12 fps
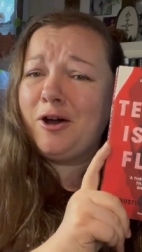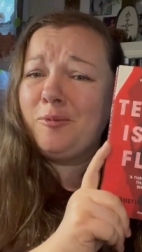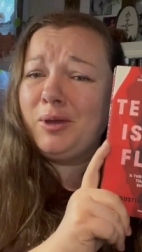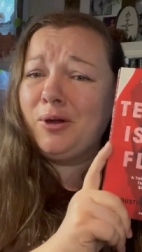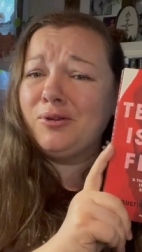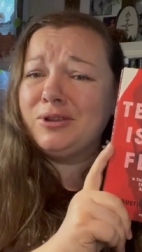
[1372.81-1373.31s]
I'll
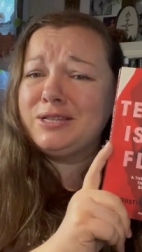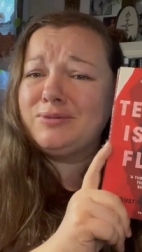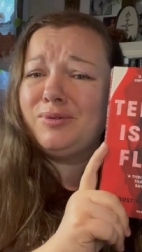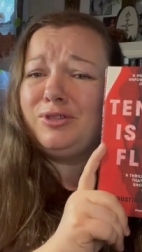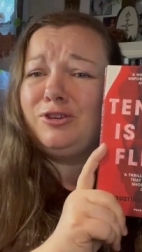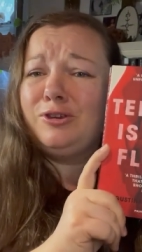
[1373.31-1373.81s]
be honest
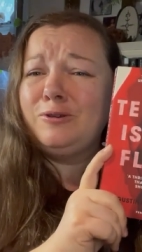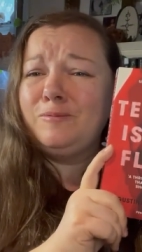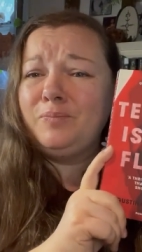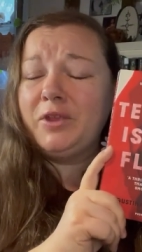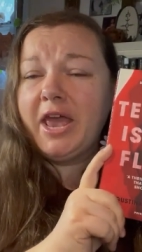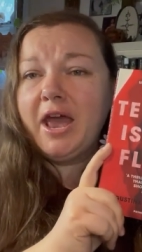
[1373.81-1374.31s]
with you,
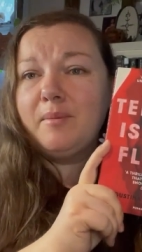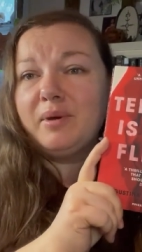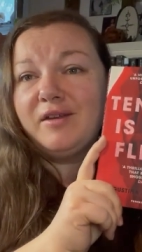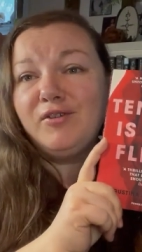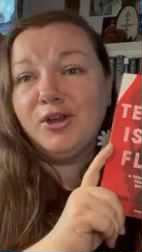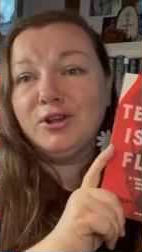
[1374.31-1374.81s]
but
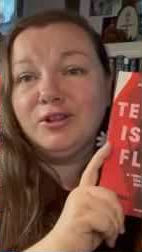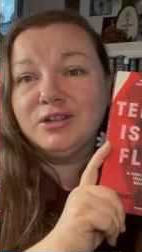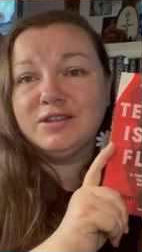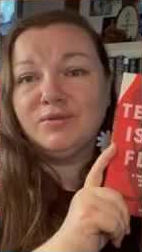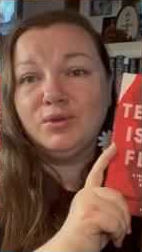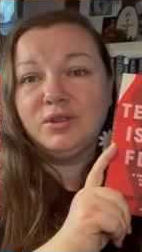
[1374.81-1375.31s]
I've heard
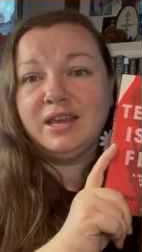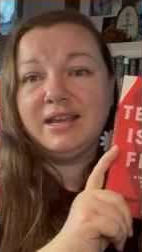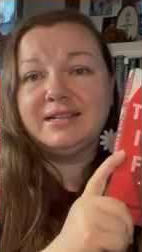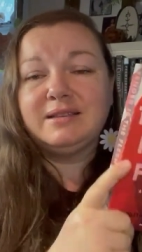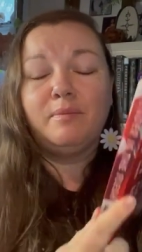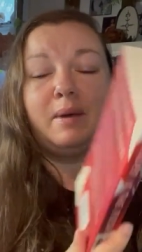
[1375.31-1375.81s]
lots of good
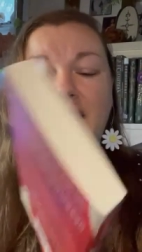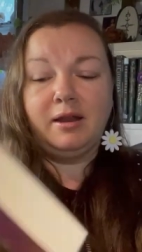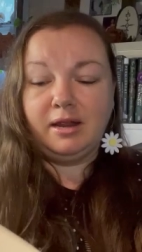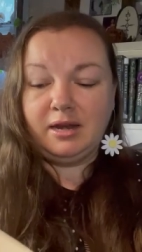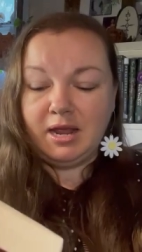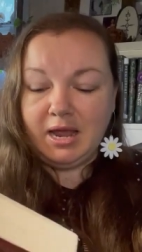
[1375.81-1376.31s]
things about
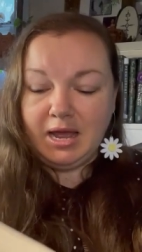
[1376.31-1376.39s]
it.